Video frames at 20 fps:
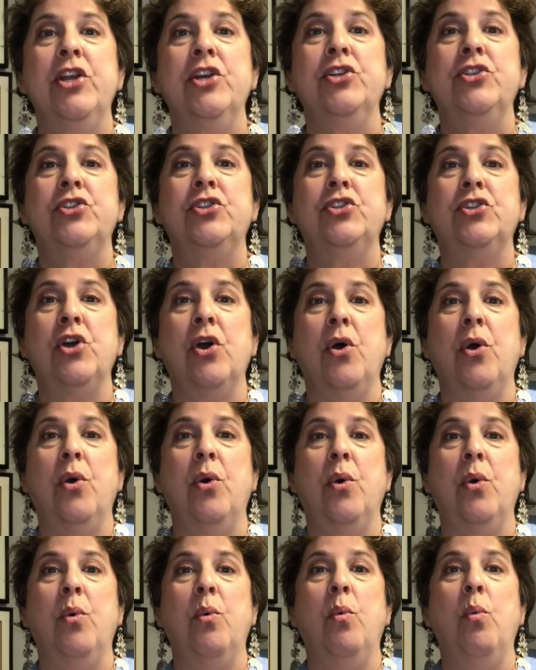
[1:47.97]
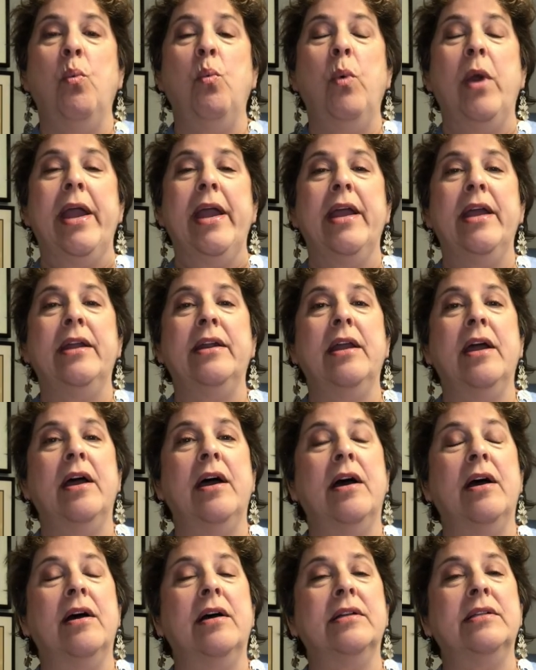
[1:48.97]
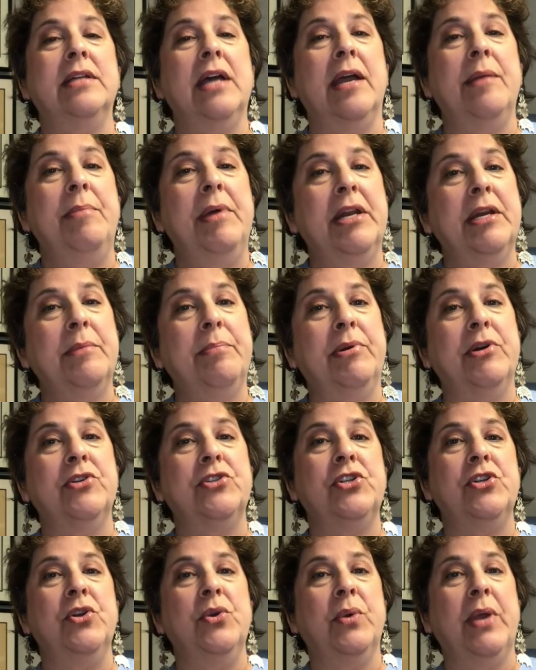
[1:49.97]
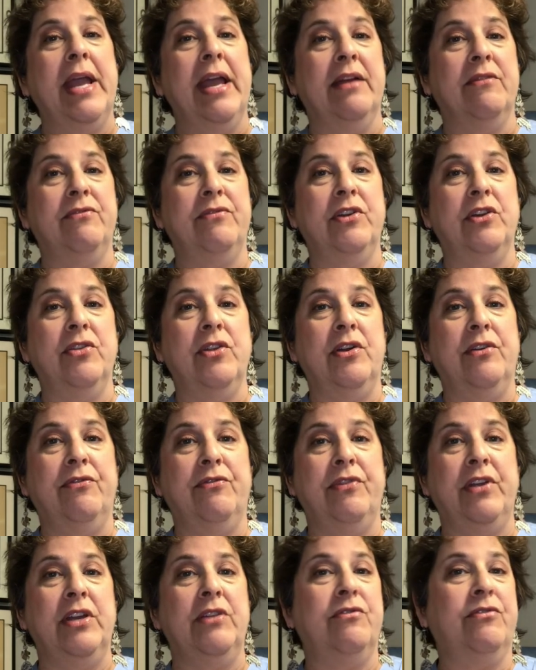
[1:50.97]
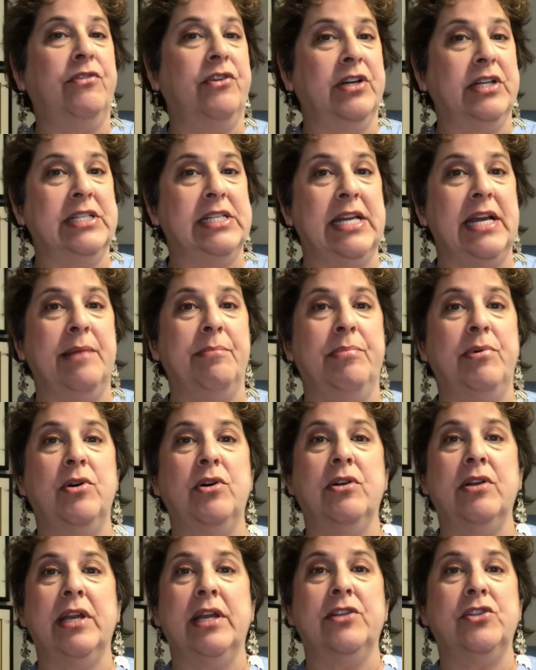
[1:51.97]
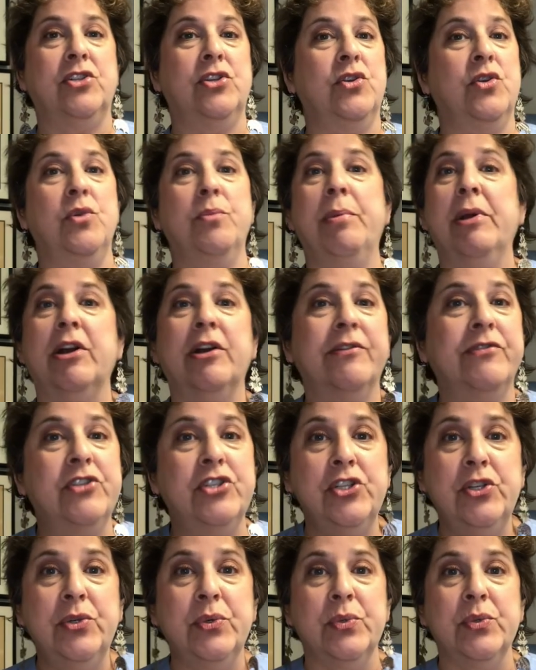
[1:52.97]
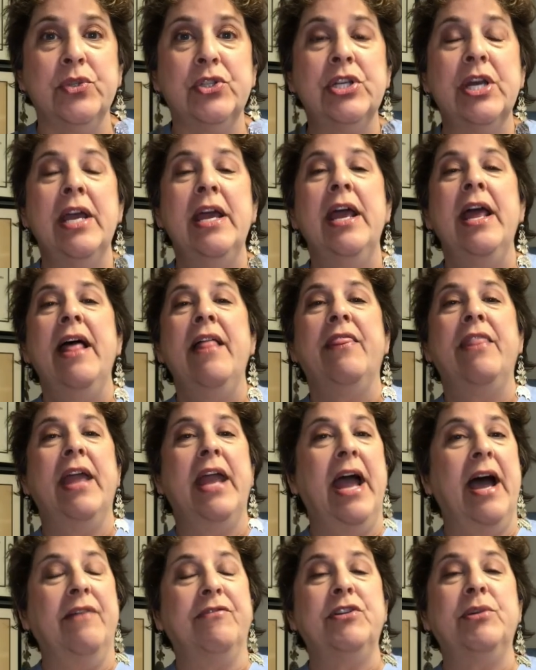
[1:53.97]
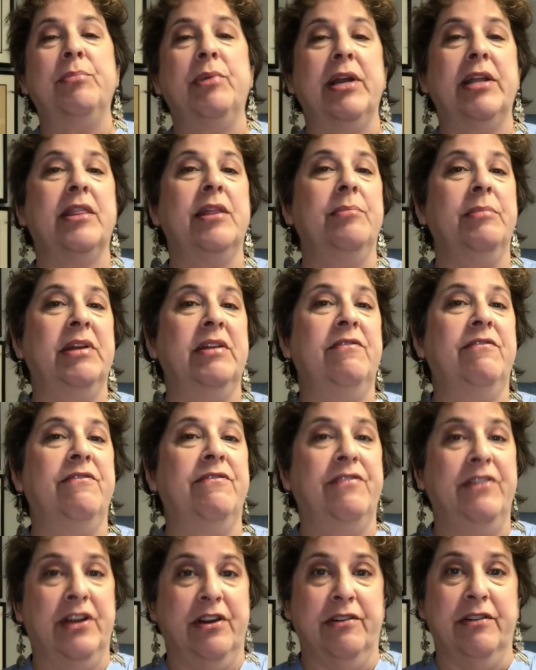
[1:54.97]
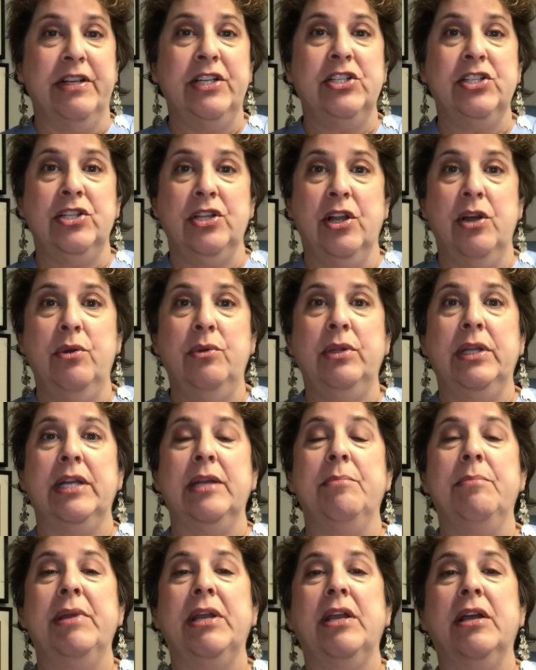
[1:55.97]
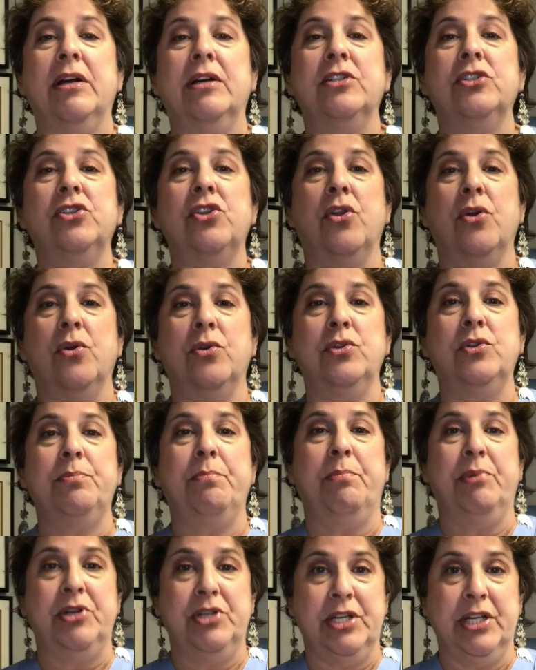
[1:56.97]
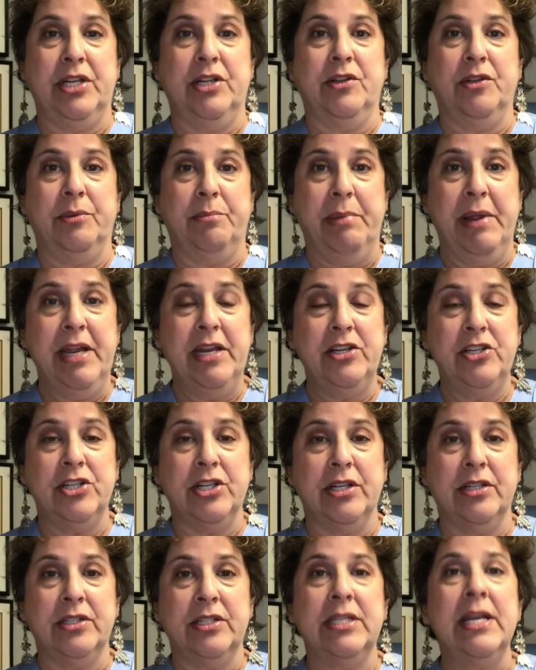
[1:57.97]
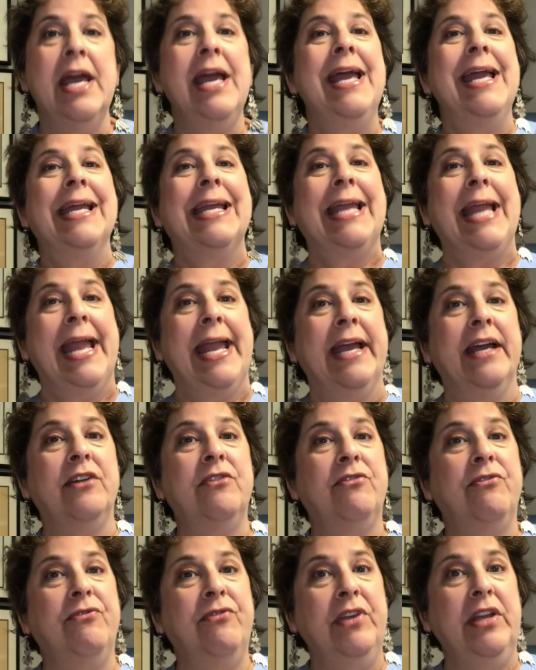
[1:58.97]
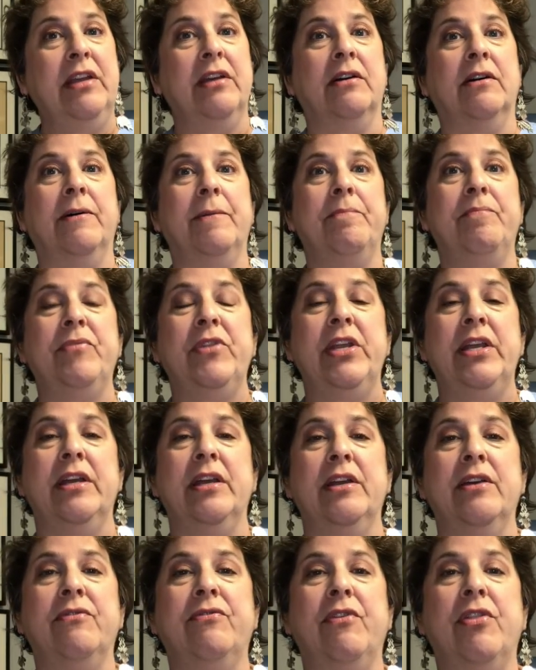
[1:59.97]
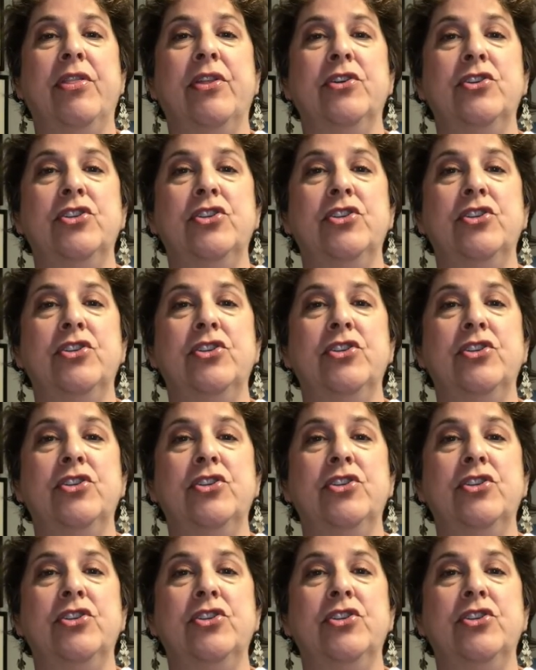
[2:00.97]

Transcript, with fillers: So when a diabetic person who can't feel their feet, for example, gets a new pair of shoes, they have to break them in very slowly because those particular patients can't feel if the